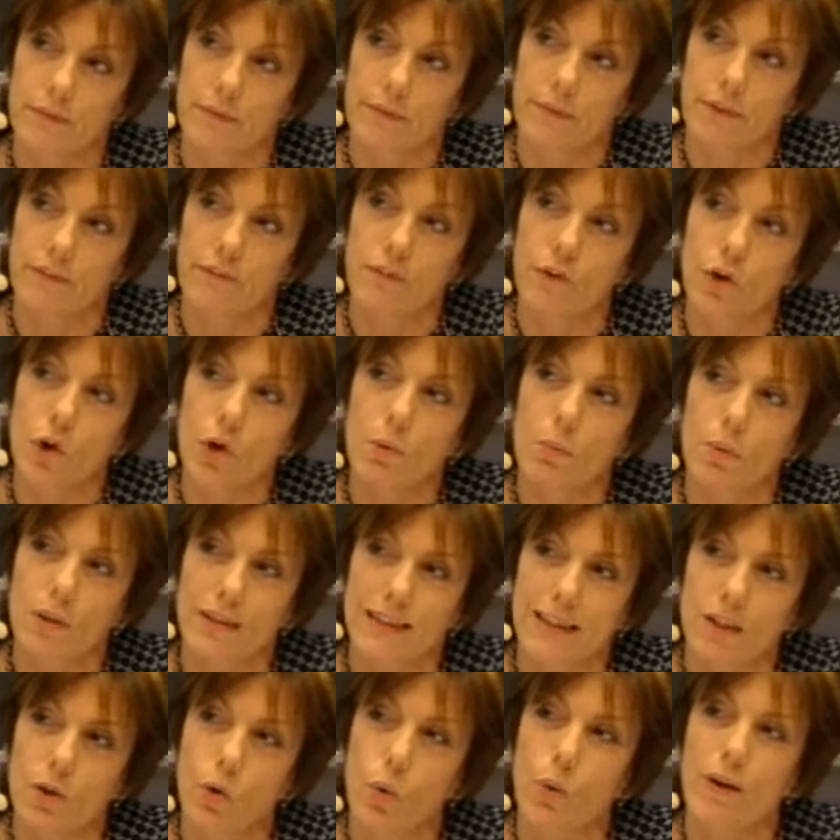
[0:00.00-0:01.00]
the
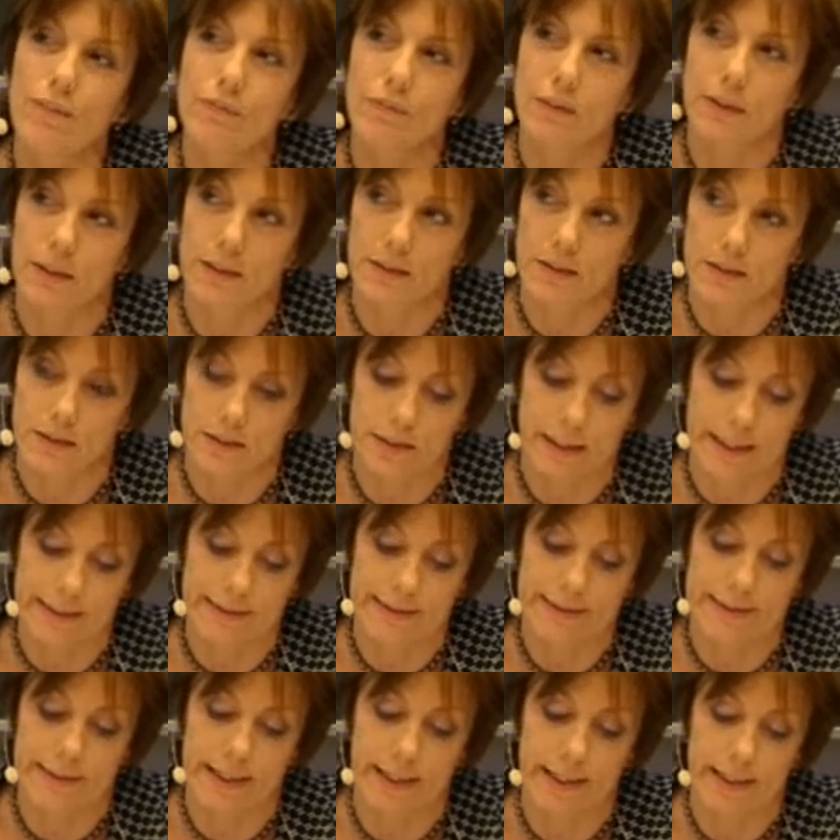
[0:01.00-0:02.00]
verbal equivalent,
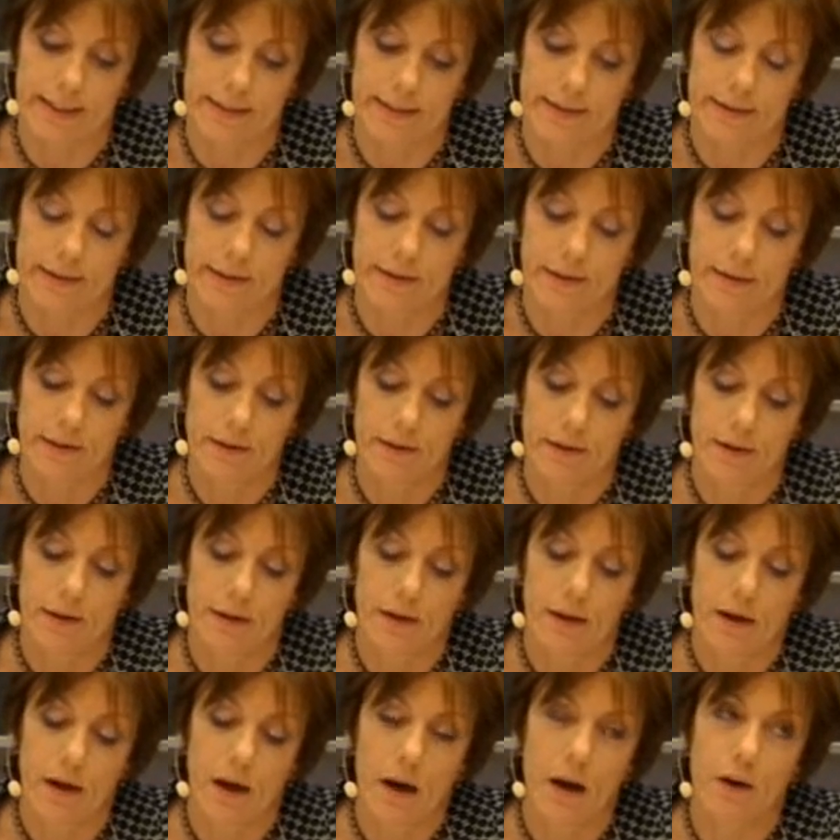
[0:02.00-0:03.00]
let's say,
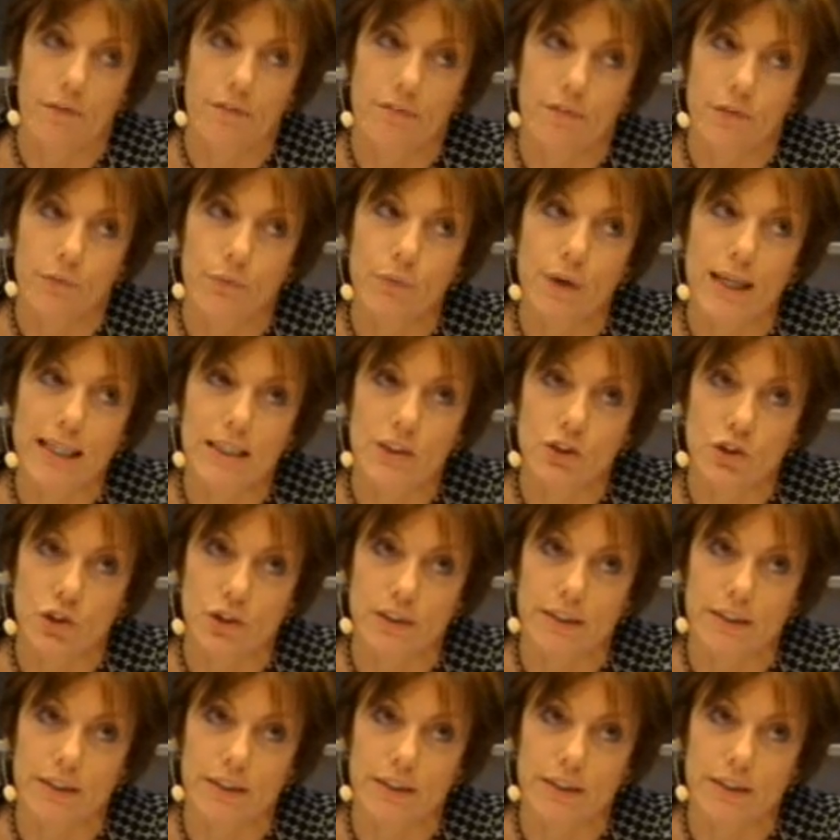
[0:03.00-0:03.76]
of the racial